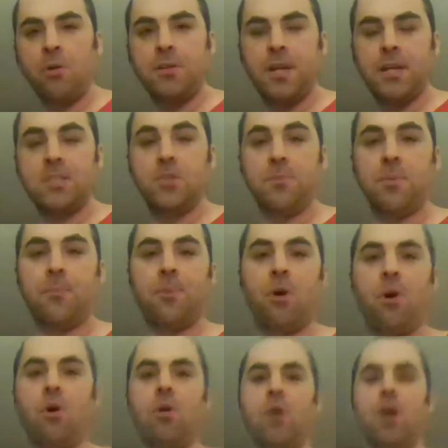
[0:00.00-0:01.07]
Take Super
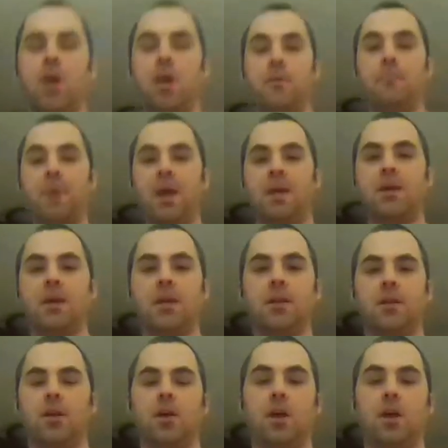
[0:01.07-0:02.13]
Brawl, make
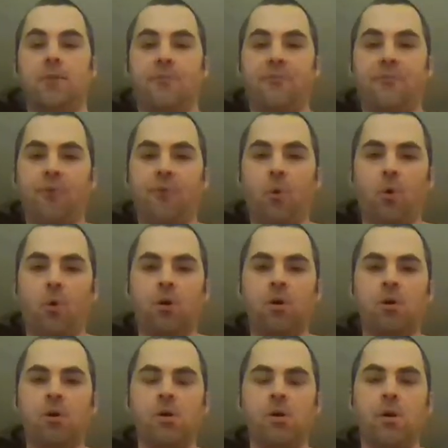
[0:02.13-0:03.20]
it
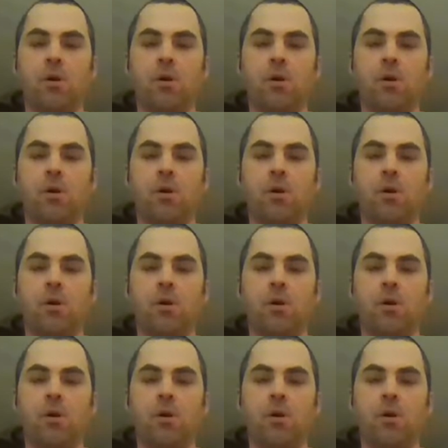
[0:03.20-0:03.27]
for